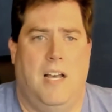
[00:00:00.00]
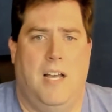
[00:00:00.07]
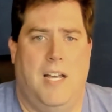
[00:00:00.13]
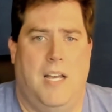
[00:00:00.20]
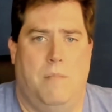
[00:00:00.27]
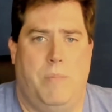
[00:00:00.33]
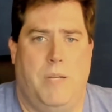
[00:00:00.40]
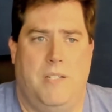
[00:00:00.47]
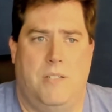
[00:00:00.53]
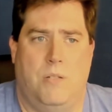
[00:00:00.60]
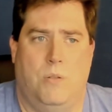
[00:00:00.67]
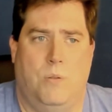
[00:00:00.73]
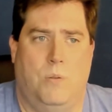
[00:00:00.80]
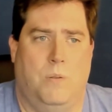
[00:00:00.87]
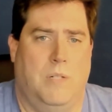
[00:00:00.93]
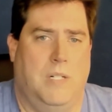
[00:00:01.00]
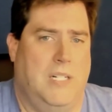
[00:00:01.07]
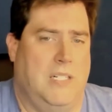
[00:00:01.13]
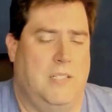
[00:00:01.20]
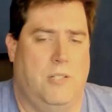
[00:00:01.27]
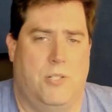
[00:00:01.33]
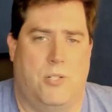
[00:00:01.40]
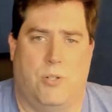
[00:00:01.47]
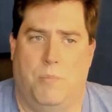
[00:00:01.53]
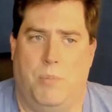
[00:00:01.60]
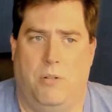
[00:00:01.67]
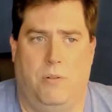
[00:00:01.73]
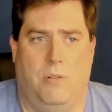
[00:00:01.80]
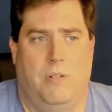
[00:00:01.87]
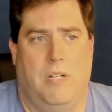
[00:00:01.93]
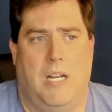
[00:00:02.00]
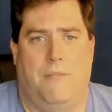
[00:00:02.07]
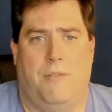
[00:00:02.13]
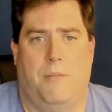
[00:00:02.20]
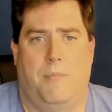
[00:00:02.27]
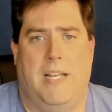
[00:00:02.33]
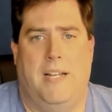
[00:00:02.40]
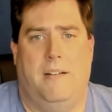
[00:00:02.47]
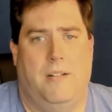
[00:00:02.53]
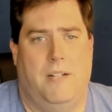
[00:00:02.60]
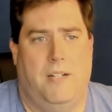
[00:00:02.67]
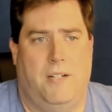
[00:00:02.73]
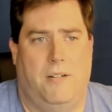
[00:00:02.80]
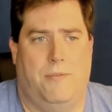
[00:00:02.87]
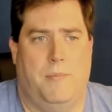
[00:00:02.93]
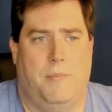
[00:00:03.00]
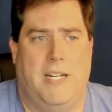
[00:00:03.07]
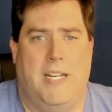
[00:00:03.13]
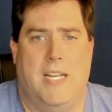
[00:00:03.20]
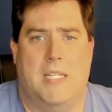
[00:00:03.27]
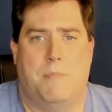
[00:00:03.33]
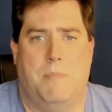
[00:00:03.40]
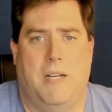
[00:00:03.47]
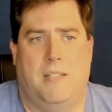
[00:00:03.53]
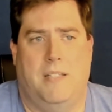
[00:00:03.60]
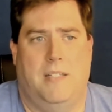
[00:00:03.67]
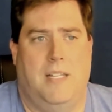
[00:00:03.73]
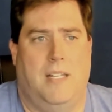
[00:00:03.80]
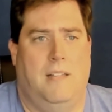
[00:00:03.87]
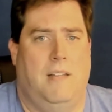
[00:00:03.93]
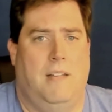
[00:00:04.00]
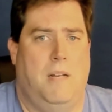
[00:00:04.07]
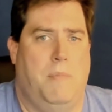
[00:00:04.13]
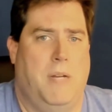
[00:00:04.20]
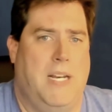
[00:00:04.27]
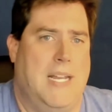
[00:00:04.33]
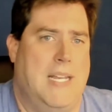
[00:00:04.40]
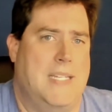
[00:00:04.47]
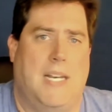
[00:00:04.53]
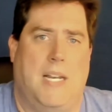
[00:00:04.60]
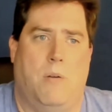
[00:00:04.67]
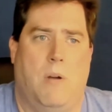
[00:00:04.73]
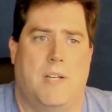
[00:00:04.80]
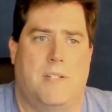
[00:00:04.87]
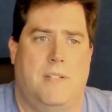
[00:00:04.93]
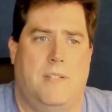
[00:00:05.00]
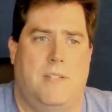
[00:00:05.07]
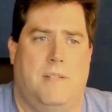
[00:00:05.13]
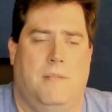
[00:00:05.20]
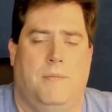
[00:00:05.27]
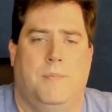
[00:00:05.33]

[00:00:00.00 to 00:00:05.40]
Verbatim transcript: Happy to contribute from that, from any aspect that anybody has any questions.